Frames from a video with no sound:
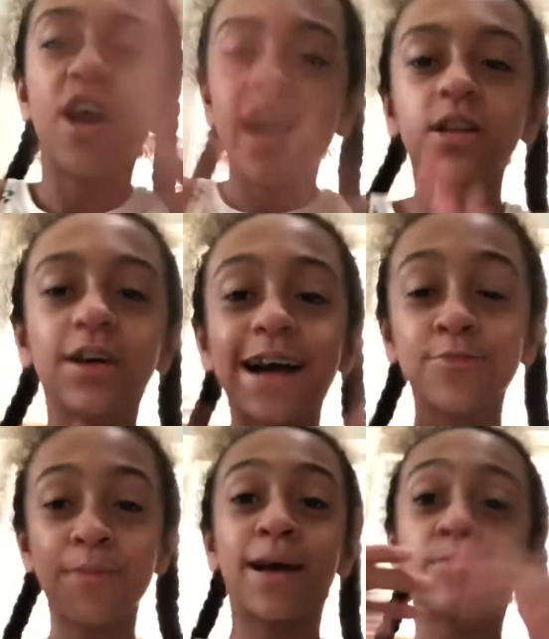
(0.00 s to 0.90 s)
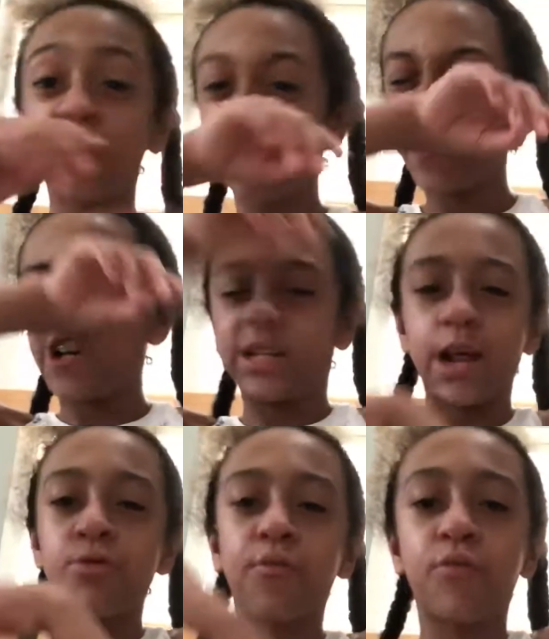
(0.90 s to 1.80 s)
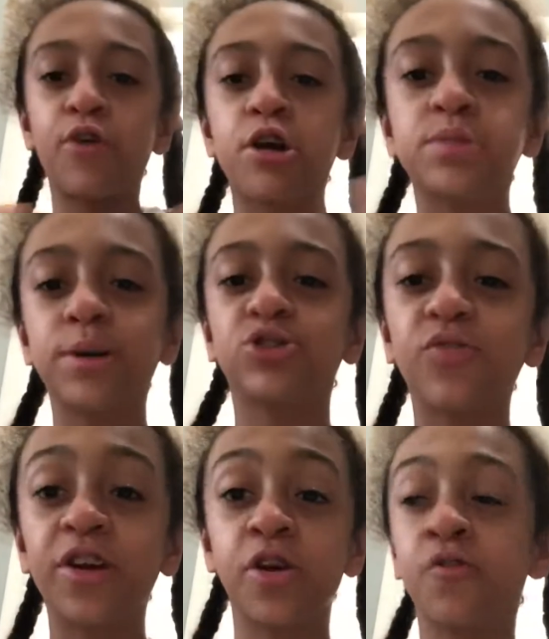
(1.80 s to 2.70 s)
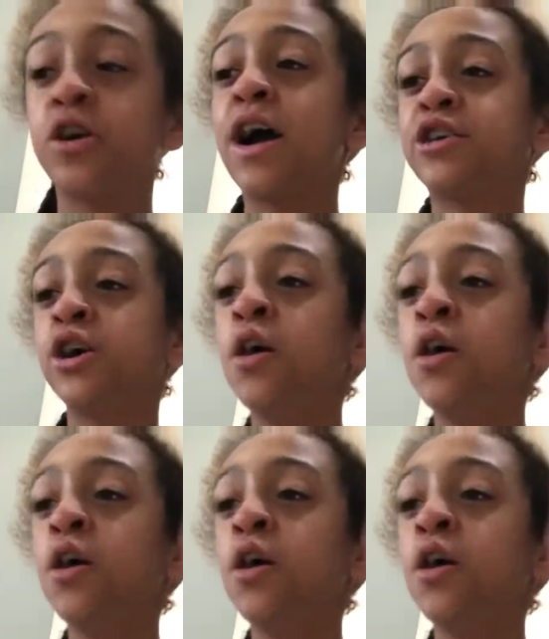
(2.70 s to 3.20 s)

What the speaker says: Hello guys, we're back to a video. Today we have a very special video for you guys.